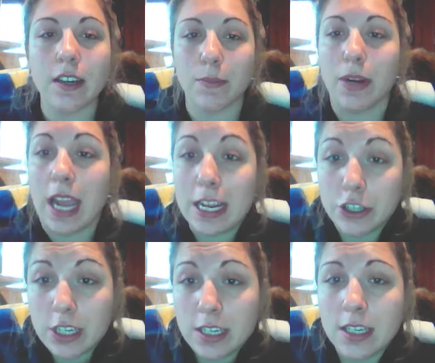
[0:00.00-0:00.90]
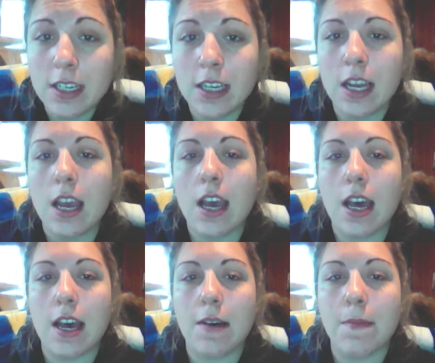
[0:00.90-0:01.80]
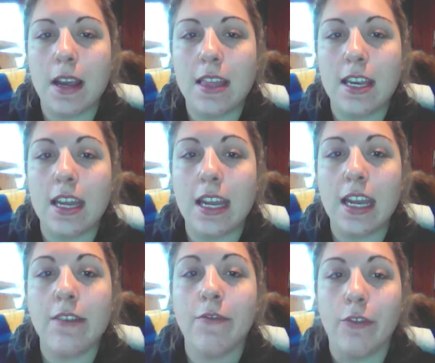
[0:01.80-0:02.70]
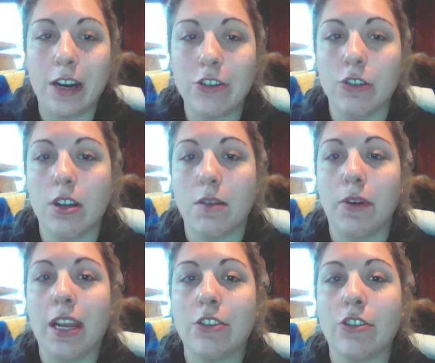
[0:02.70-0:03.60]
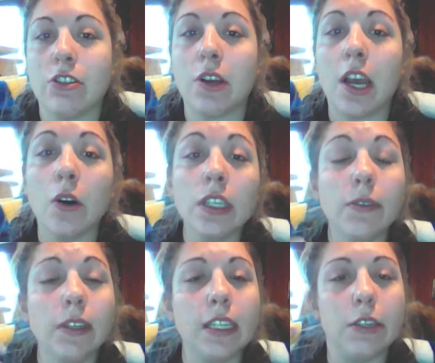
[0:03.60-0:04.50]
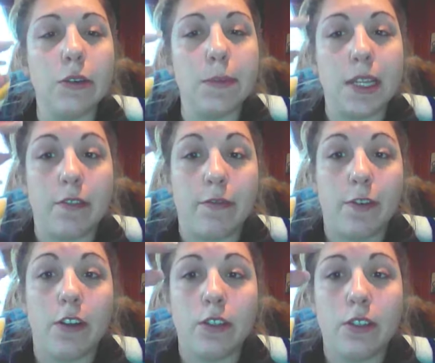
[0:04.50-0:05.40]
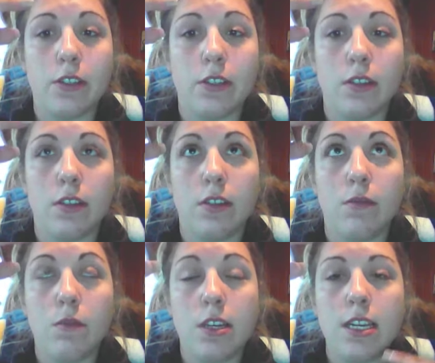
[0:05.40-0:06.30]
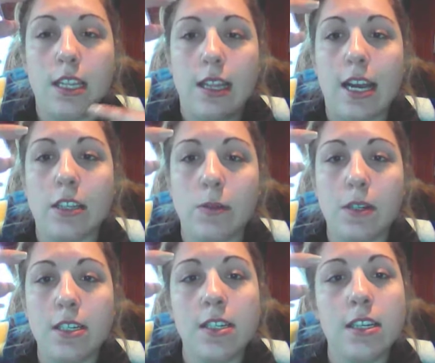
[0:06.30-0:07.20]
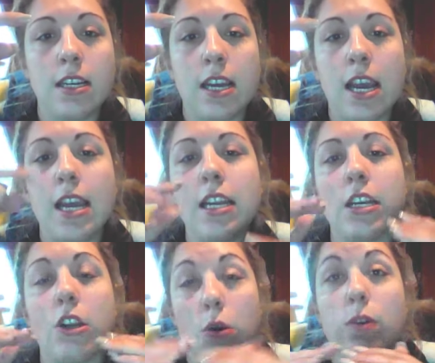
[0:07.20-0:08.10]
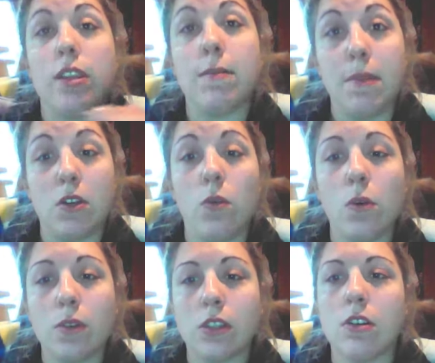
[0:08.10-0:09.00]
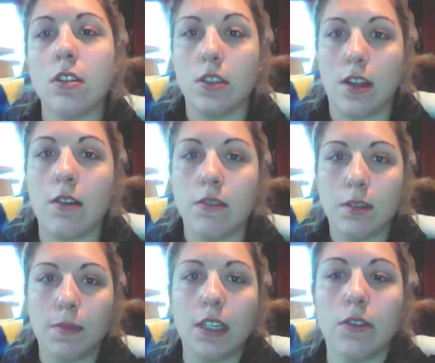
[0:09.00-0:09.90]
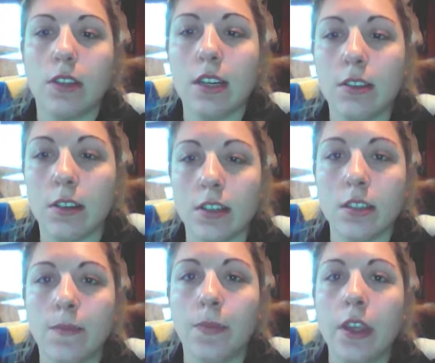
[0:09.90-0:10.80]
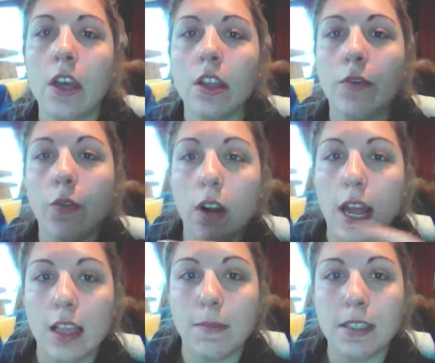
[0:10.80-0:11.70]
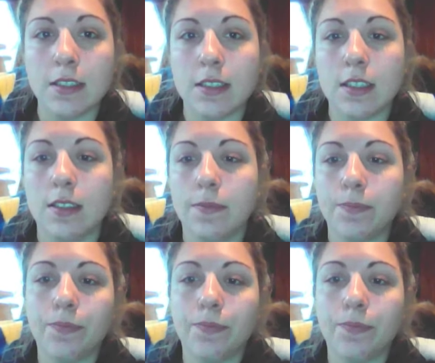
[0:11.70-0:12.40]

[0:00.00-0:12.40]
comprehension, and then inferential comprehension. So I only really knew about the first one and the last one. I didn't know what the middle one was called, so that was something new that I learned. The 4 elements.